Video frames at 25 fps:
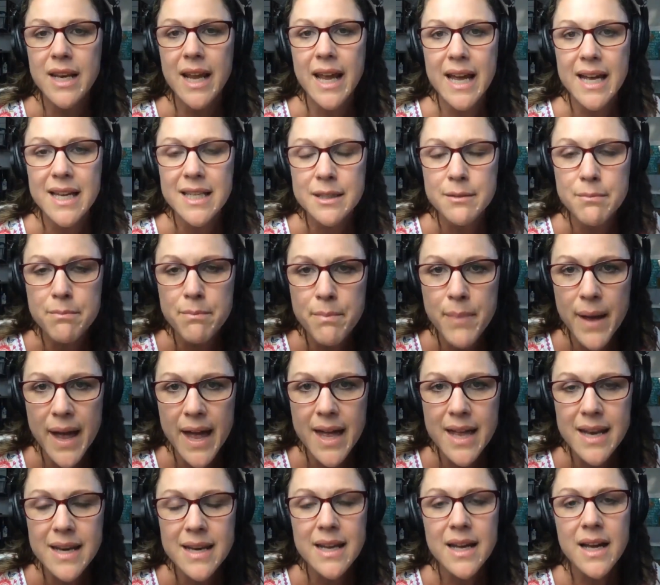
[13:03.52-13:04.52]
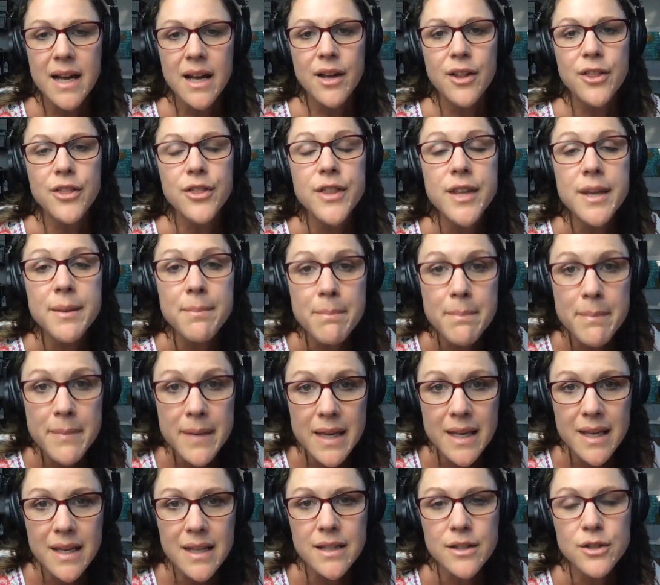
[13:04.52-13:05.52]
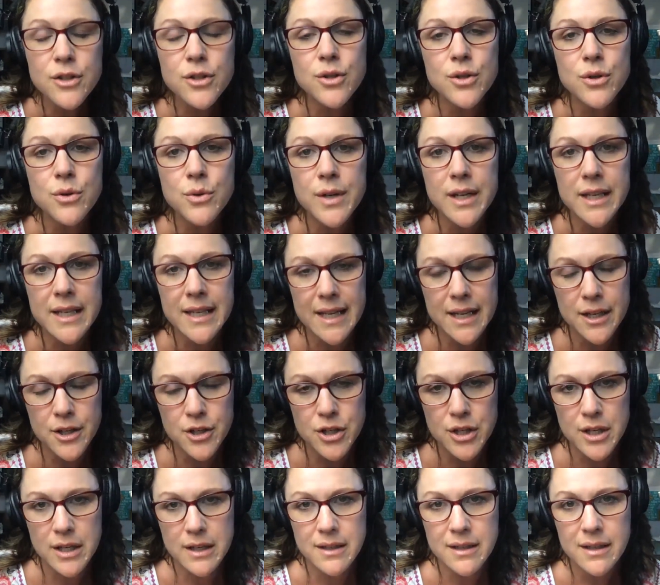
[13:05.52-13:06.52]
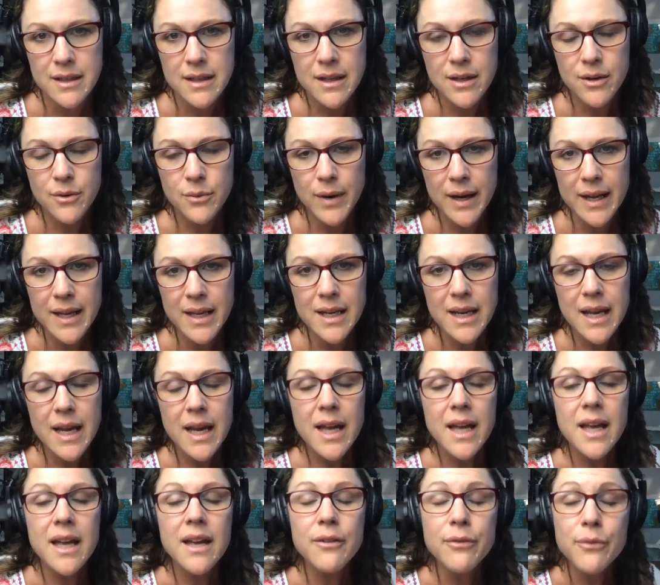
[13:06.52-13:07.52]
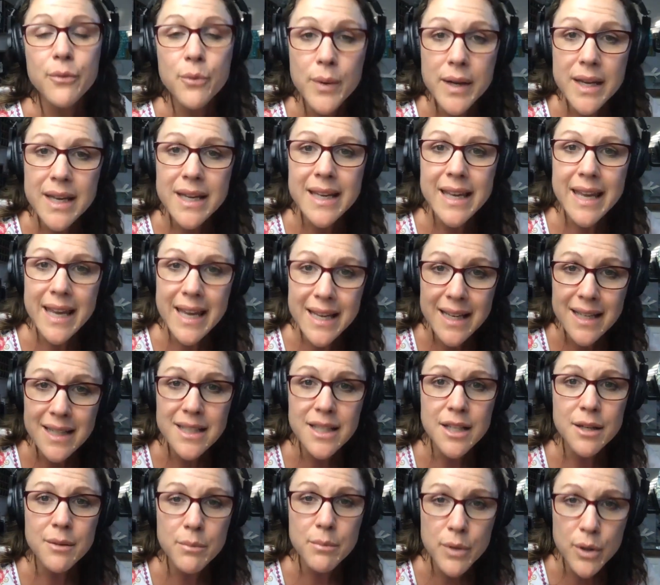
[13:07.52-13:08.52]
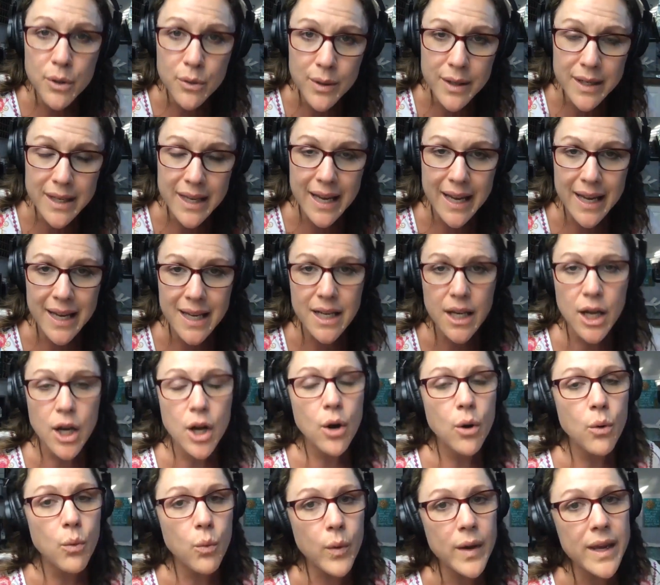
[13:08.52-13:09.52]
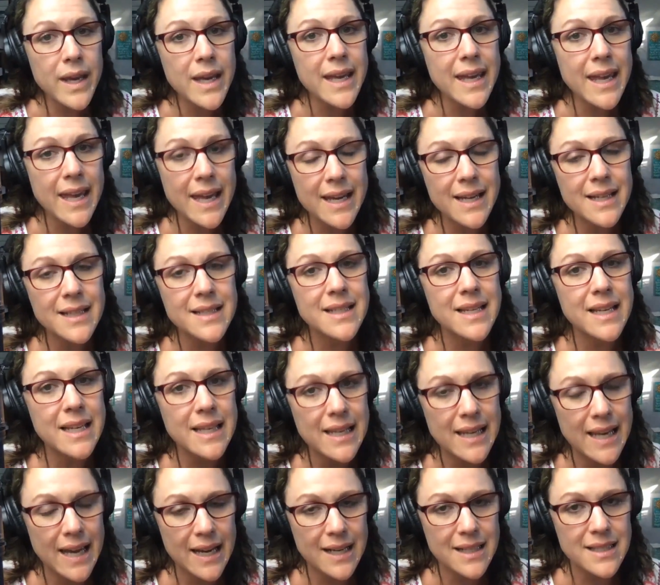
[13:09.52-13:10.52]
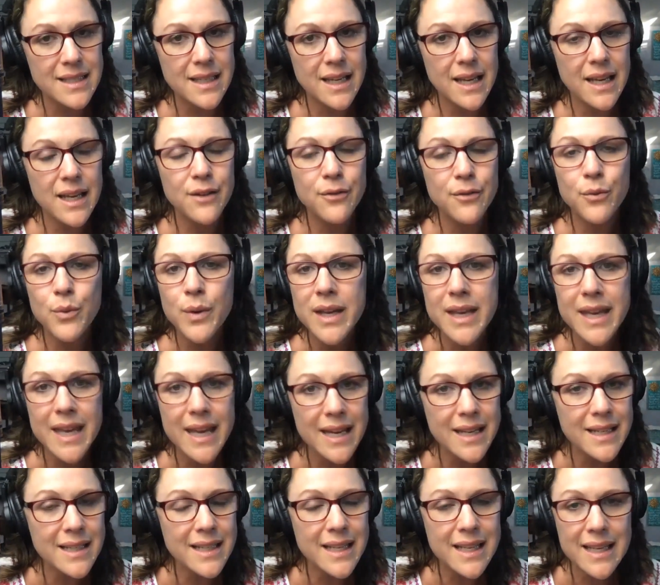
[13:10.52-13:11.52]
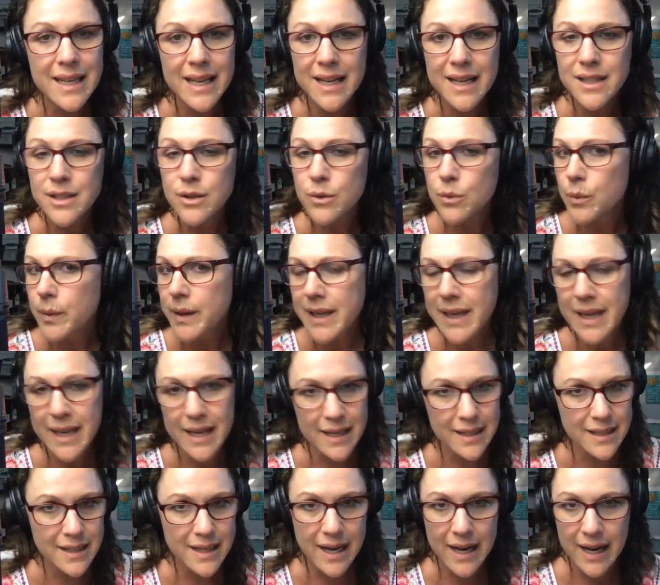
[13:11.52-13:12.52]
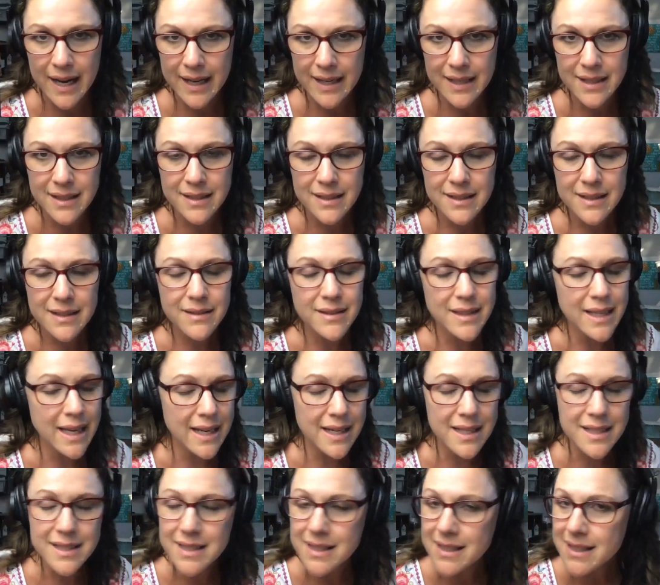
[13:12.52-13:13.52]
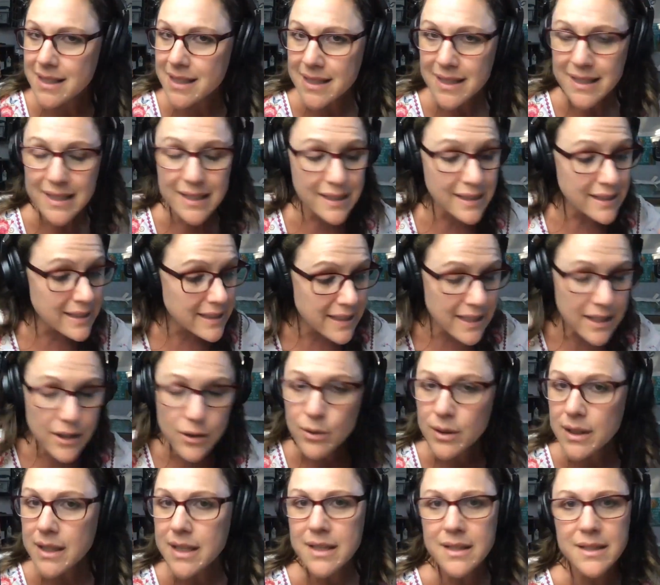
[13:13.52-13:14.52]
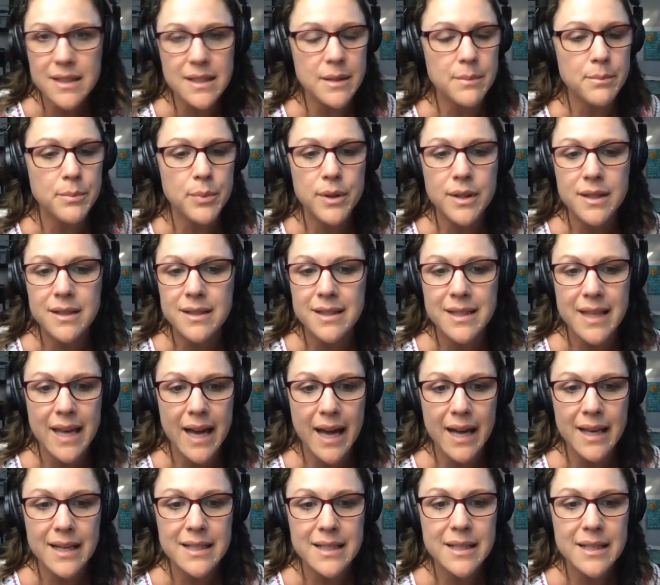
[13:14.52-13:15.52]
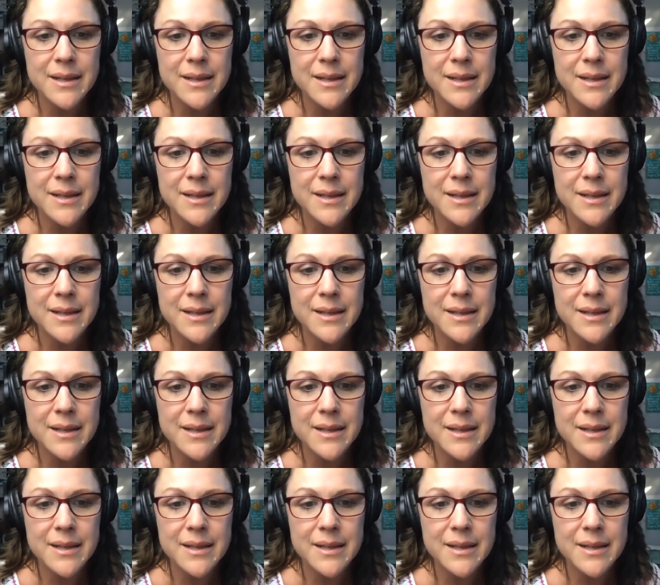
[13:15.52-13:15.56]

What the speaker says: has been the means to connection, right? If we can't communicate, we can't connect. And if we can't connect, we can't guide. That is literally as simple as that.